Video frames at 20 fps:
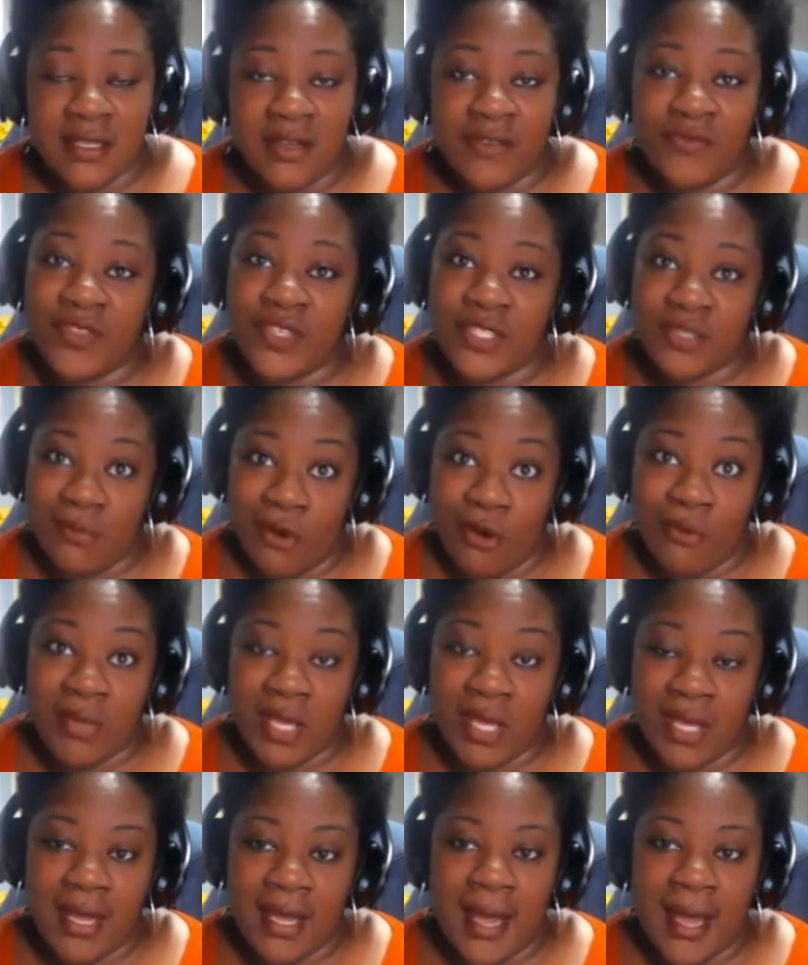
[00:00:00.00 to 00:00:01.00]
of this
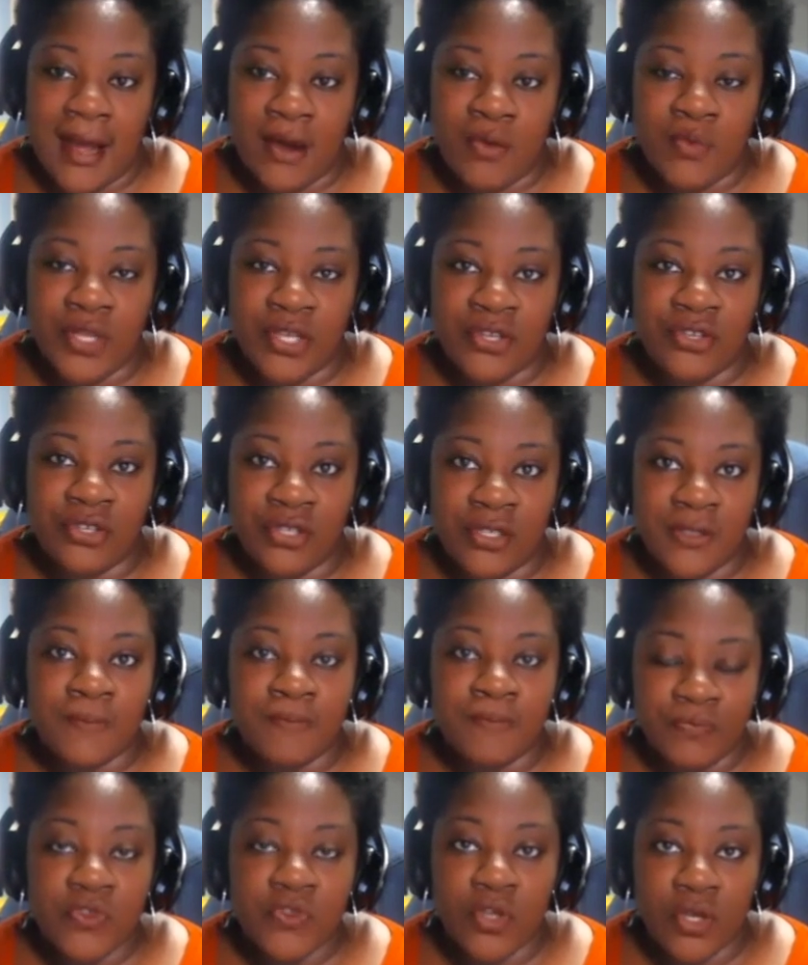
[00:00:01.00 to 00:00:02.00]
moment and how we could
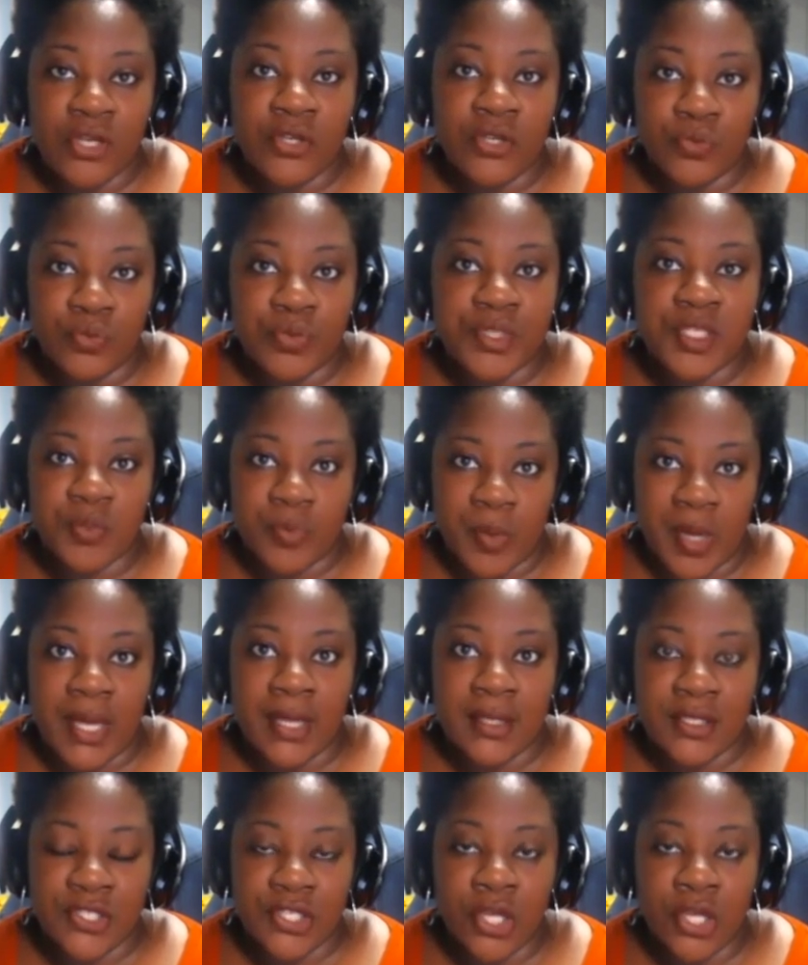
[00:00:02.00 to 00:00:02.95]
respond.